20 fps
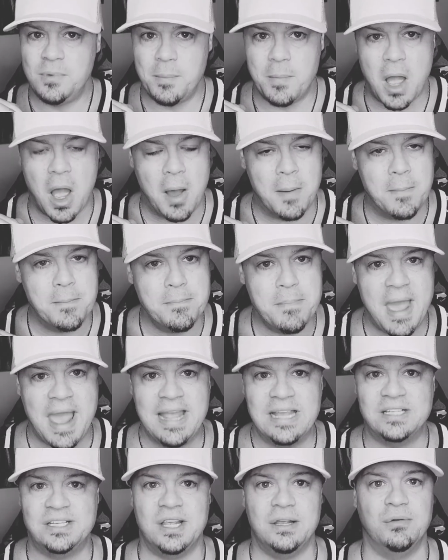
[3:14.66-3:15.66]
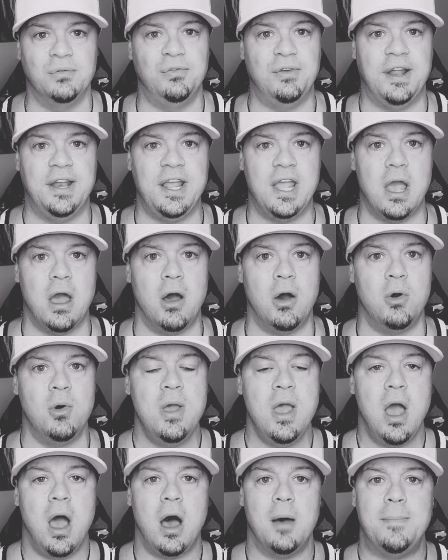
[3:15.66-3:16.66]
amazing video
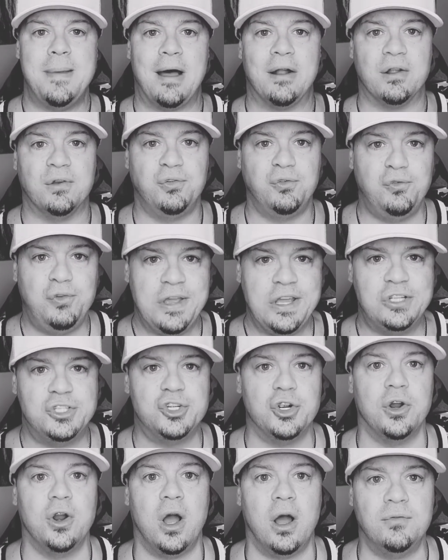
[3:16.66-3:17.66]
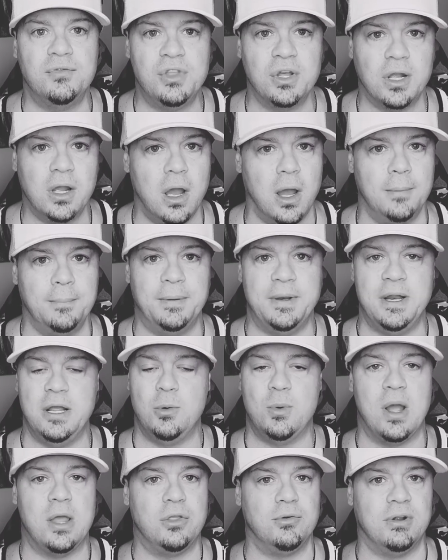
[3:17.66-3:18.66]
about a feature of the company,
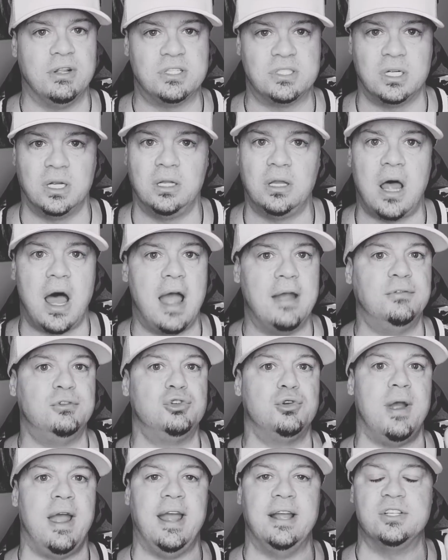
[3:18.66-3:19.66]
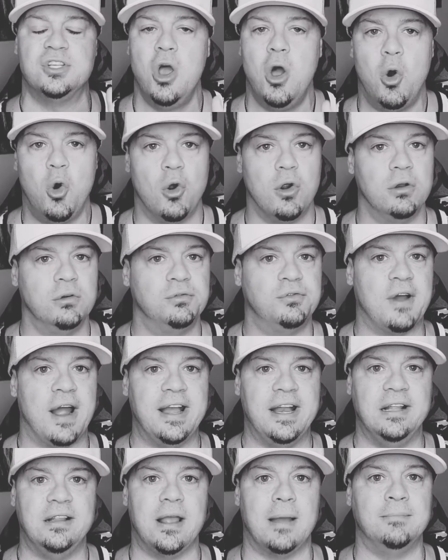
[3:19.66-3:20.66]
whether it's the live trades or
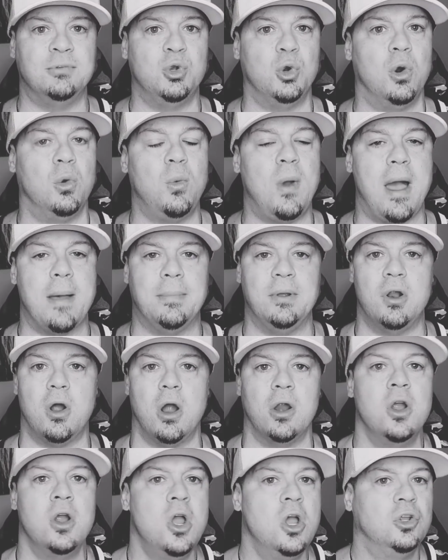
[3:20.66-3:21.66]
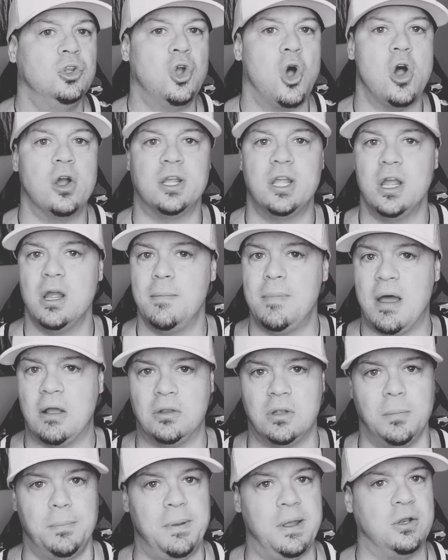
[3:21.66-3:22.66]
inviting them to a webinar, talking about
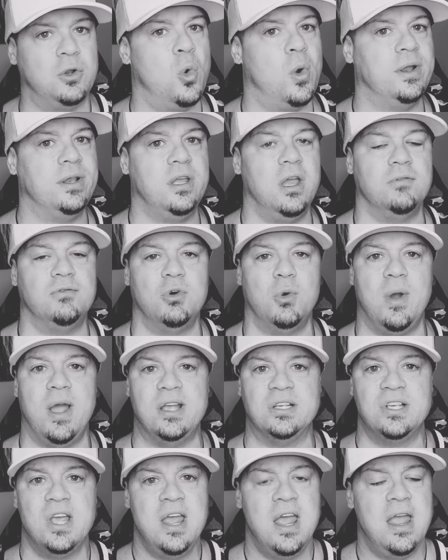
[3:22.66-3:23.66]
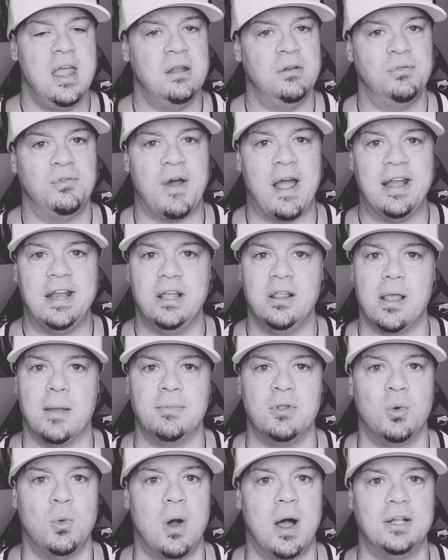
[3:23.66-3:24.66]
the Bitcoin giveaways, inviting them
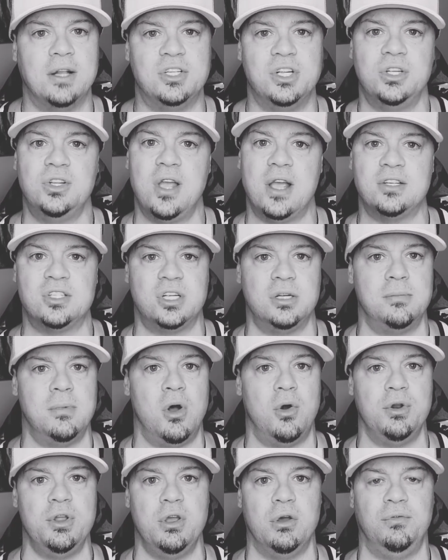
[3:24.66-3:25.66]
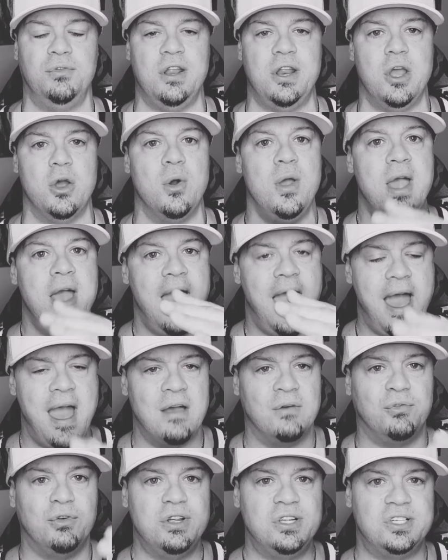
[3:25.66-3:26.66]
to watch a testimonial video.
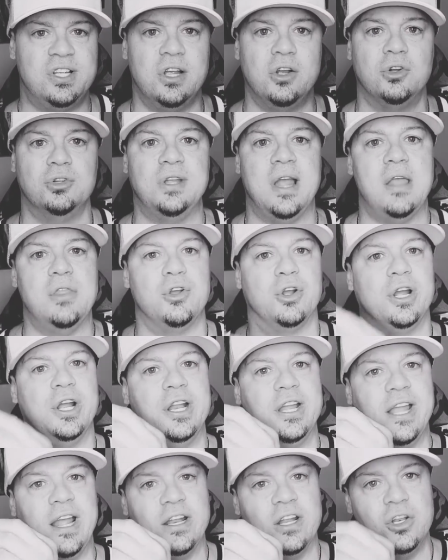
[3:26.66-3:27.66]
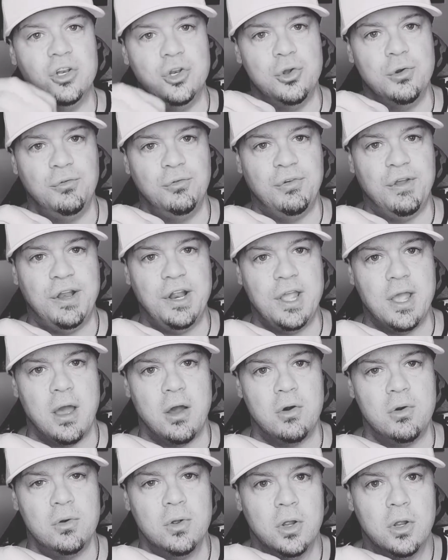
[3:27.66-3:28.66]
Every single day they're going to get a new
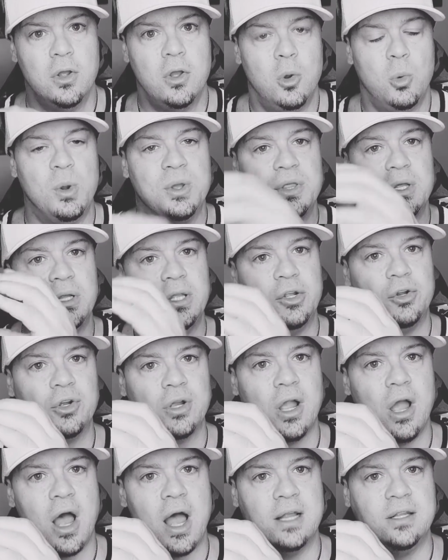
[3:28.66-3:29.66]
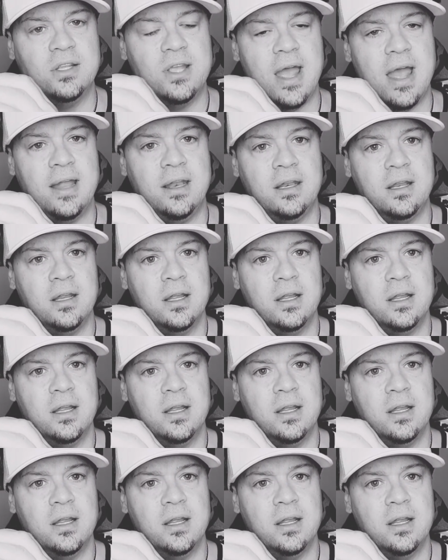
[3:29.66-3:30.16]
video with a little content